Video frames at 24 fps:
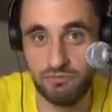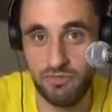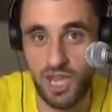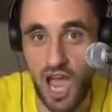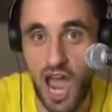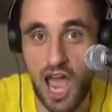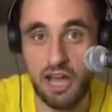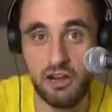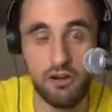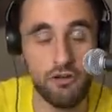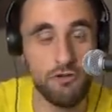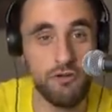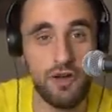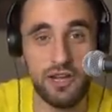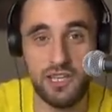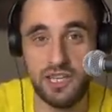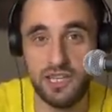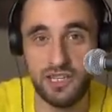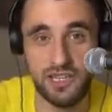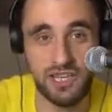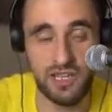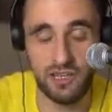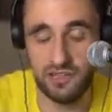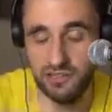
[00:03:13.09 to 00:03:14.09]
I don't
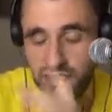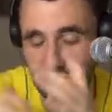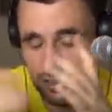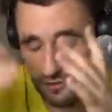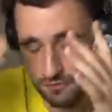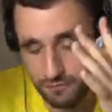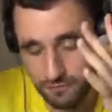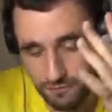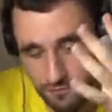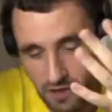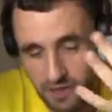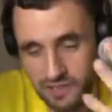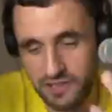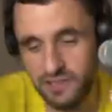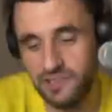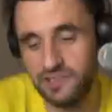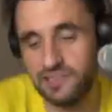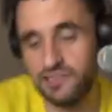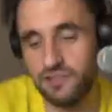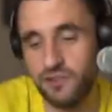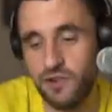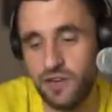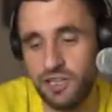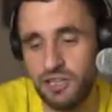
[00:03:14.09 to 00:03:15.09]
fucking care. Just fucking
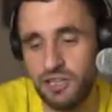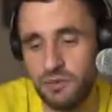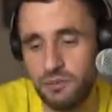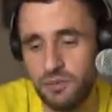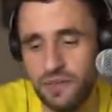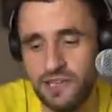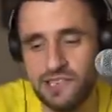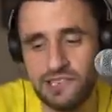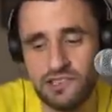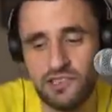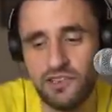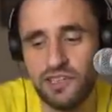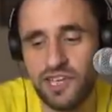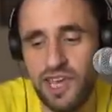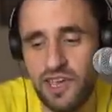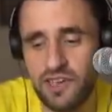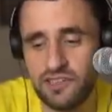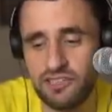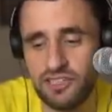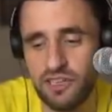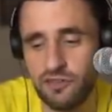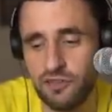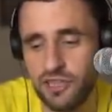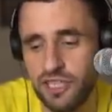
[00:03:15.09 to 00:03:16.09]
surrender, please. Don't get
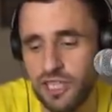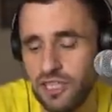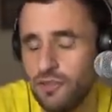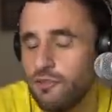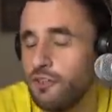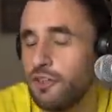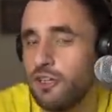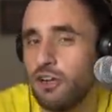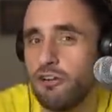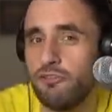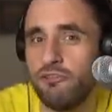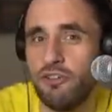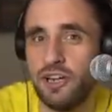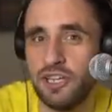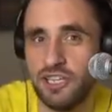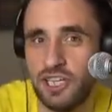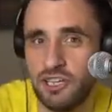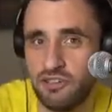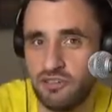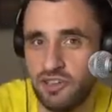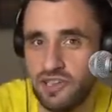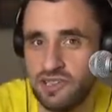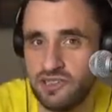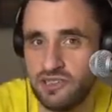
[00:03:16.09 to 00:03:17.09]
yourself killed for no
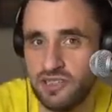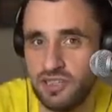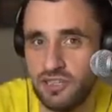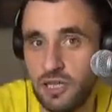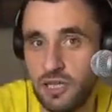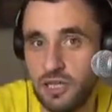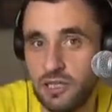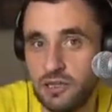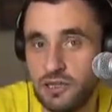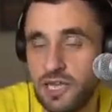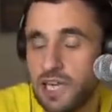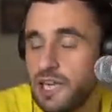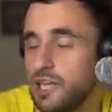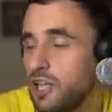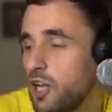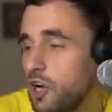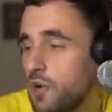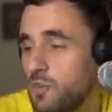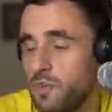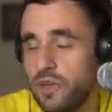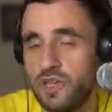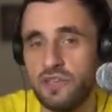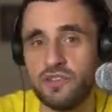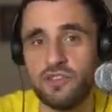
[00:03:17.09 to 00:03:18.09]
fucking reason. Let
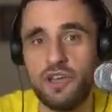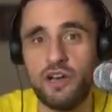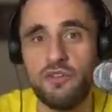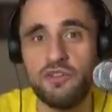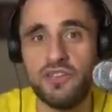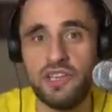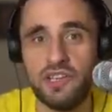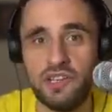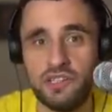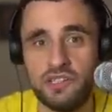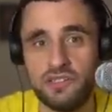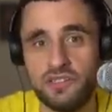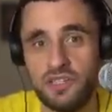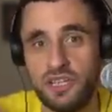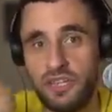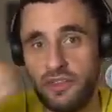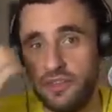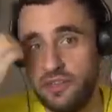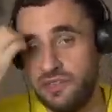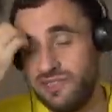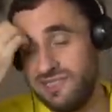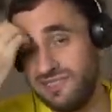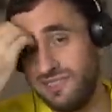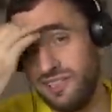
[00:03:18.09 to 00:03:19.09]
alone because obviously
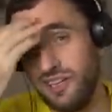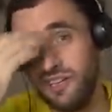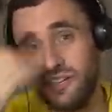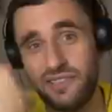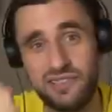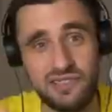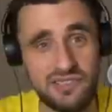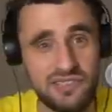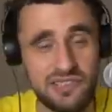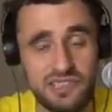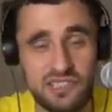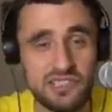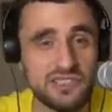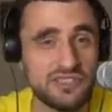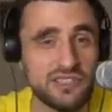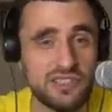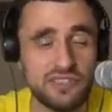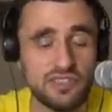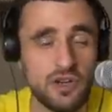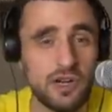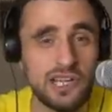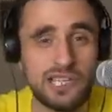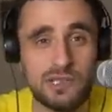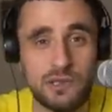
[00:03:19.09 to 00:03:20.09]
this is not a decision that's
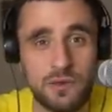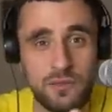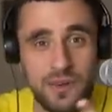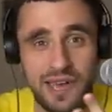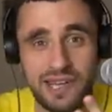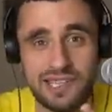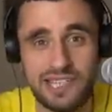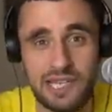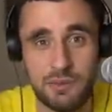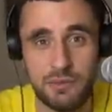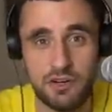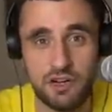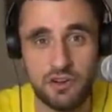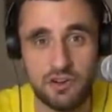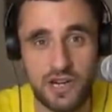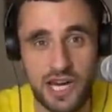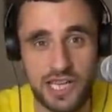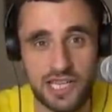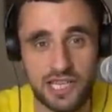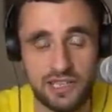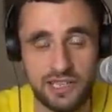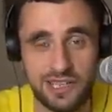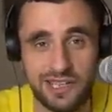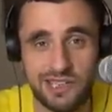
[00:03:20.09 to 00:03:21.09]
going to be made
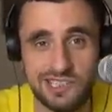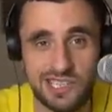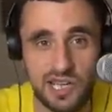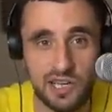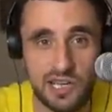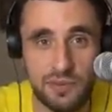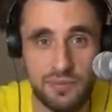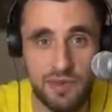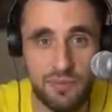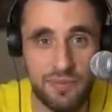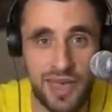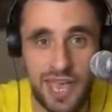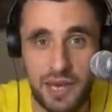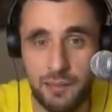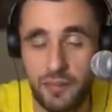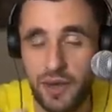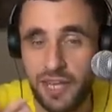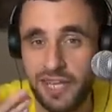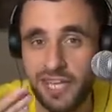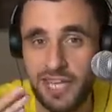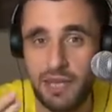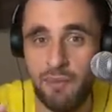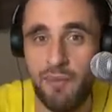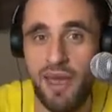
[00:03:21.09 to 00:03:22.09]
democratically. It's going to be made by
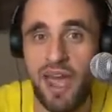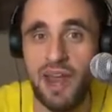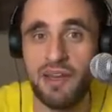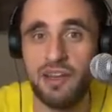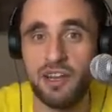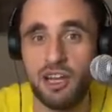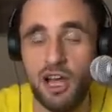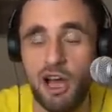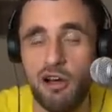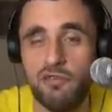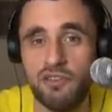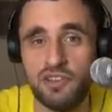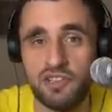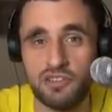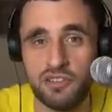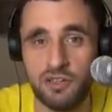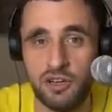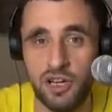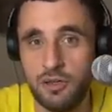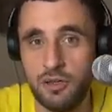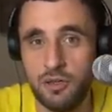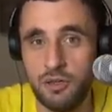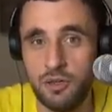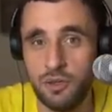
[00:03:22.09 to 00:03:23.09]
a commanding
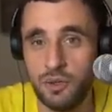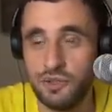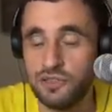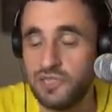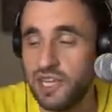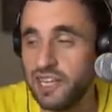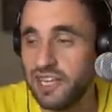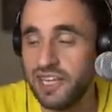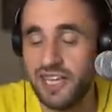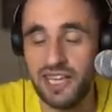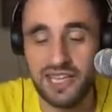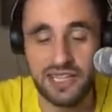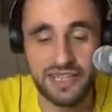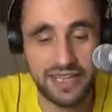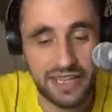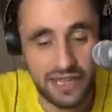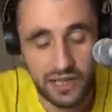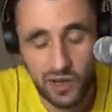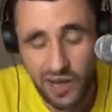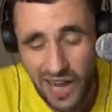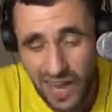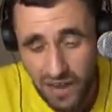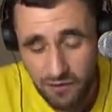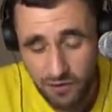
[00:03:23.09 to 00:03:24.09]
officer who's then going to
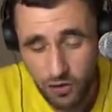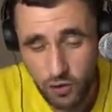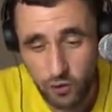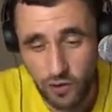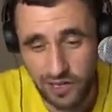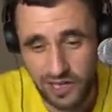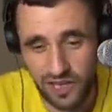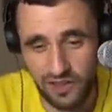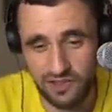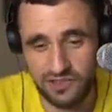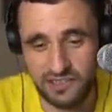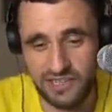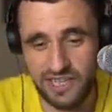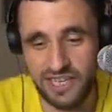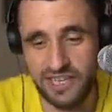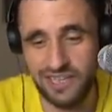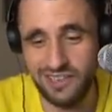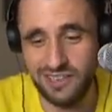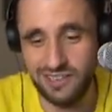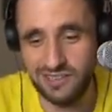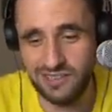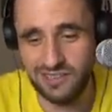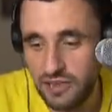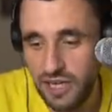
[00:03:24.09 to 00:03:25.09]
get everyone else
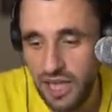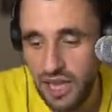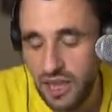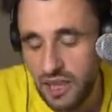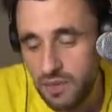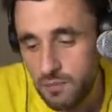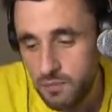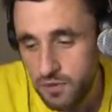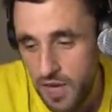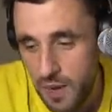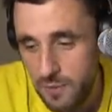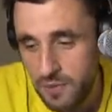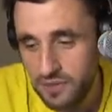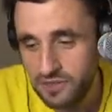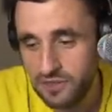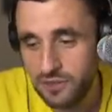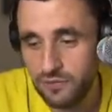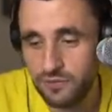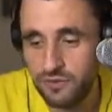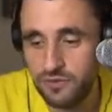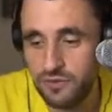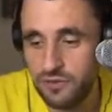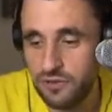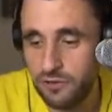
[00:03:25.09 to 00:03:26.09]
killed. The premise
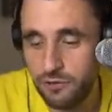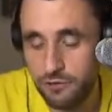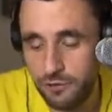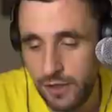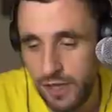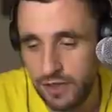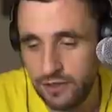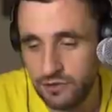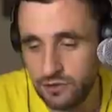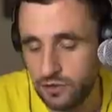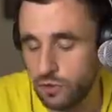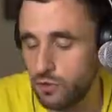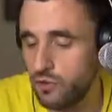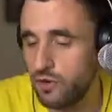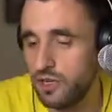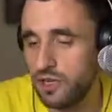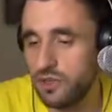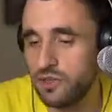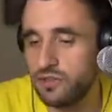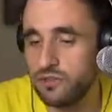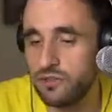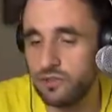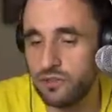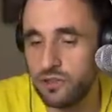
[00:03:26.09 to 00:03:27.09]
of the fake story
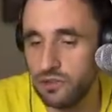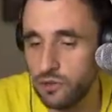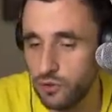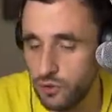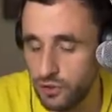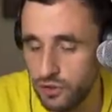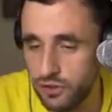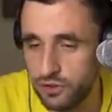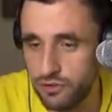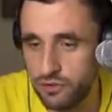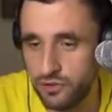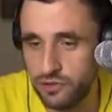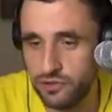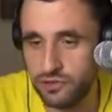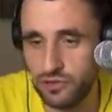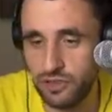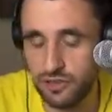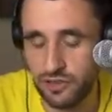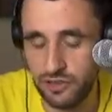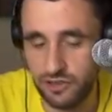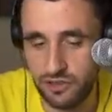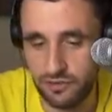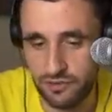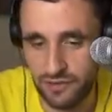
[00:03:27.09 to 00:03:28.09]
is ludicrous
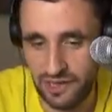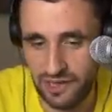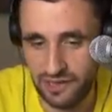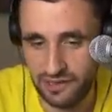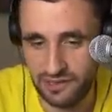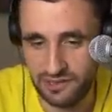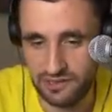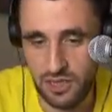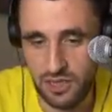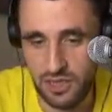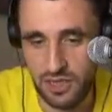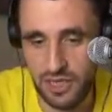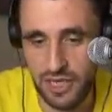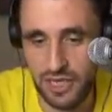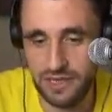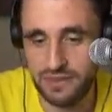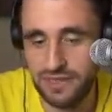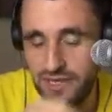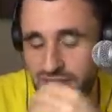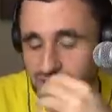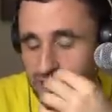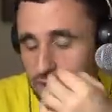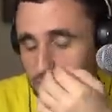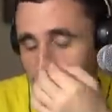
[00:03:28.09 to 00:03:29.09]
on its face. And
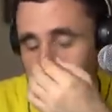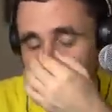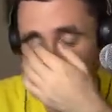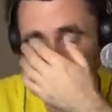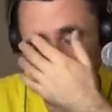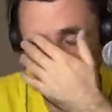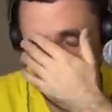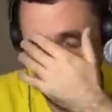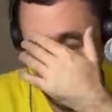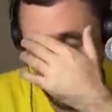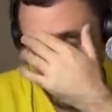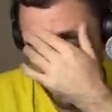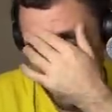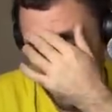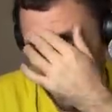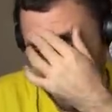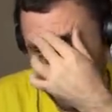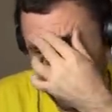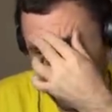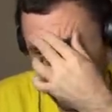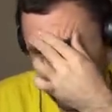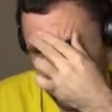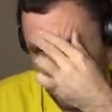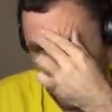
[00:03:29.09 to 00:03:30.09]
that it's being
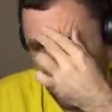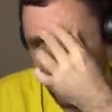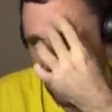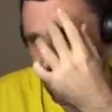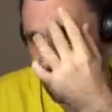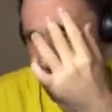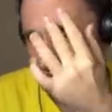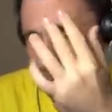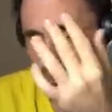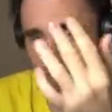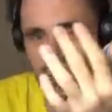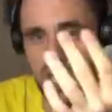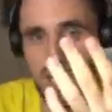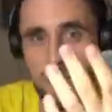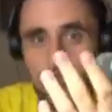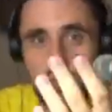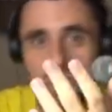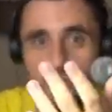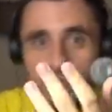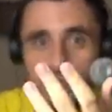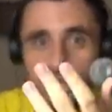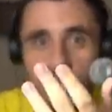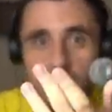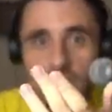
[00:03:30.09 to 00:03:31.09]
celebrated just shows that
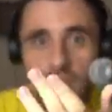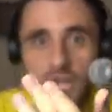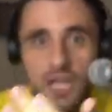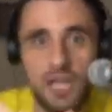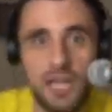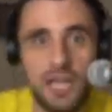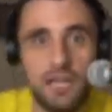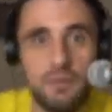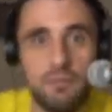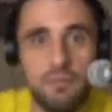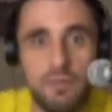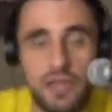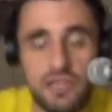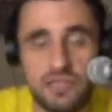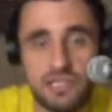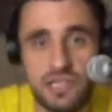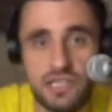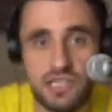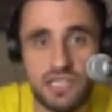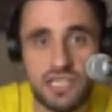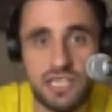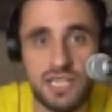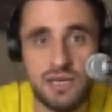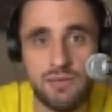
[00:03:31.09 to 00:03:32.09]
people are
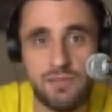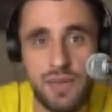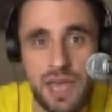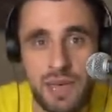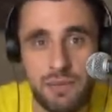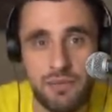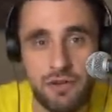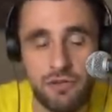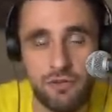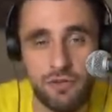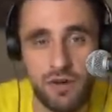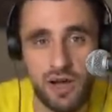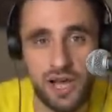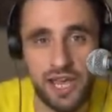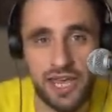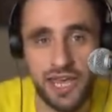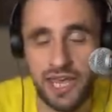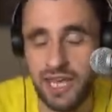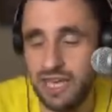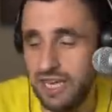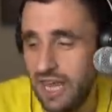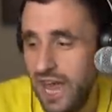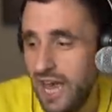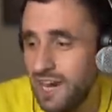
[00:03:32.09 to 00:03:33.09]
essentially
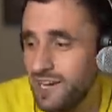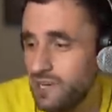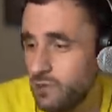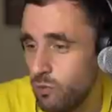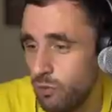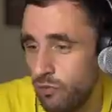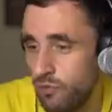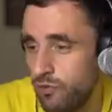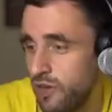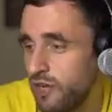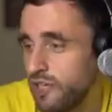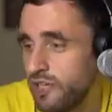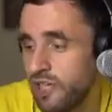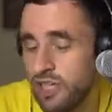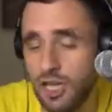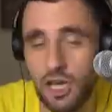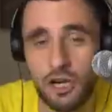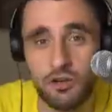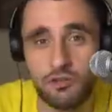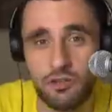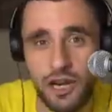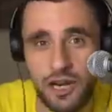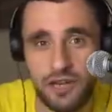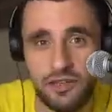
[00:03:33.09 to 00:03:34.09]
memifying an actual fucking
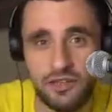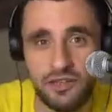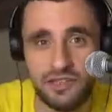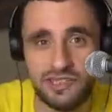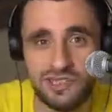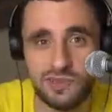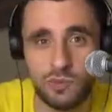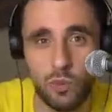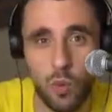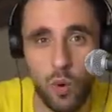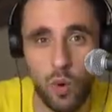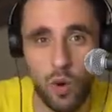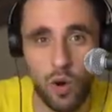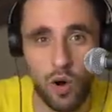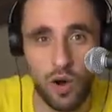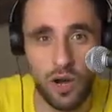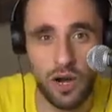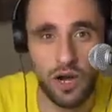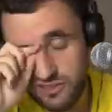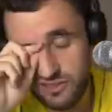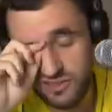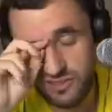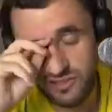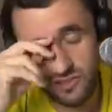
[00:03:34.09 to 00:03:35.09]
horrendous
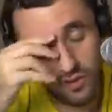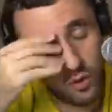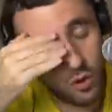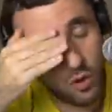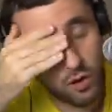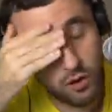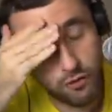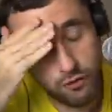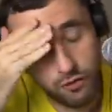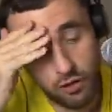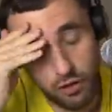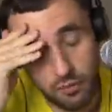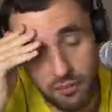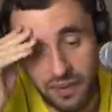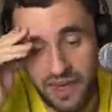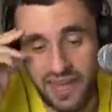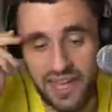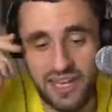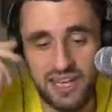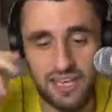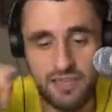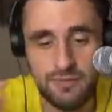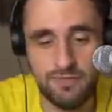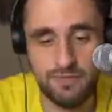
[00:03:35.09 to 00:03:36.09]
war. Awful,
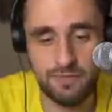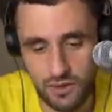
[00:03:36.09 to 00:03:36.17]
man.